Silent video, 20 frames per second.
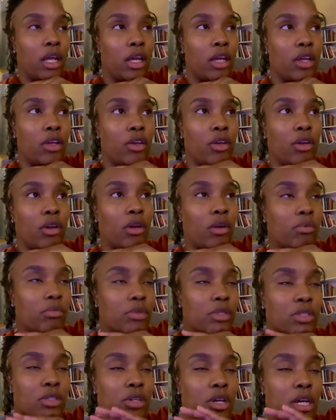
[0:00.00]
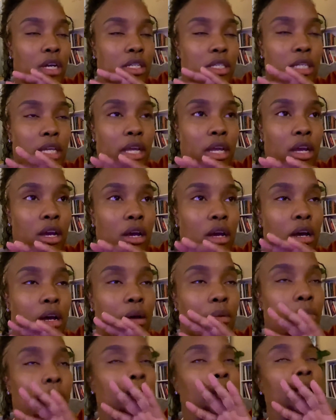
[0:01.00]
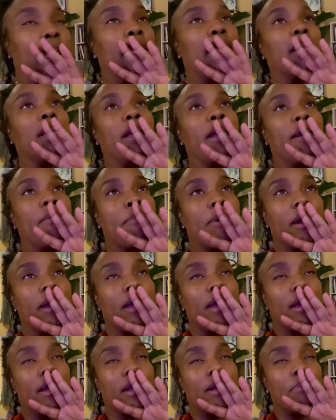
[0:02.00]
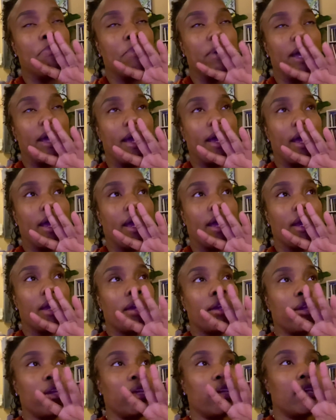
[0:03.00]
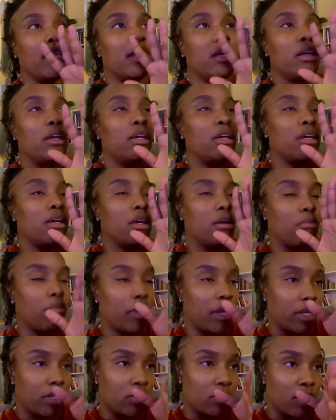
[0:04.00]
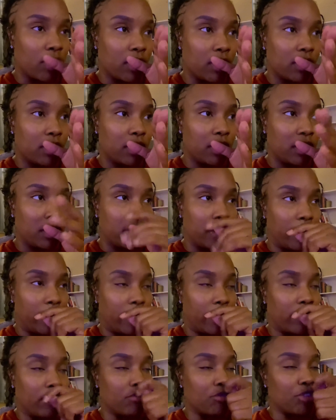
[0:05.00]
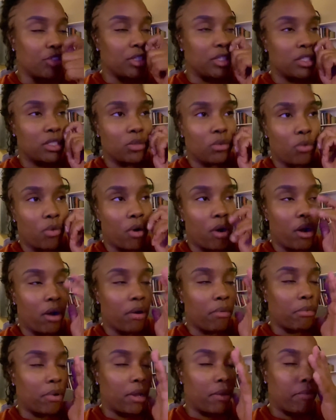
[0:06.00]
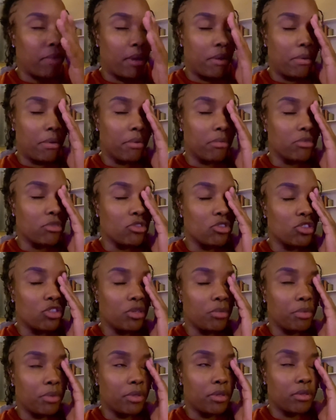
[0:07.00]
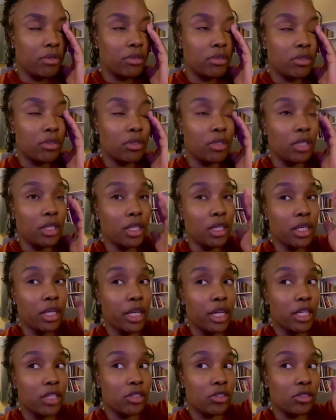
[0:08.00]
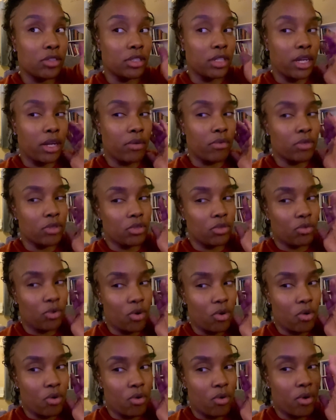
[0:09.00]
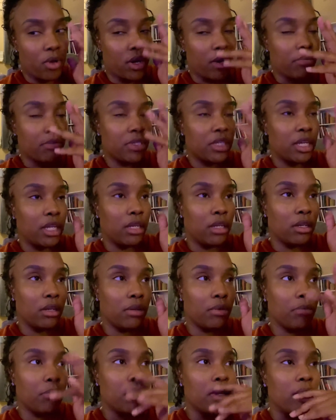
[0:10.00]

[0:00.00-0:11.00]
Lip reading: You know, I'm just trying to stay calm. I like lay my head back. I'm like trying to sit there. I'm drinking some water. I'm like, maybe I'm just tripping. So then the dancer's like, what's wrong? And I'm telling them.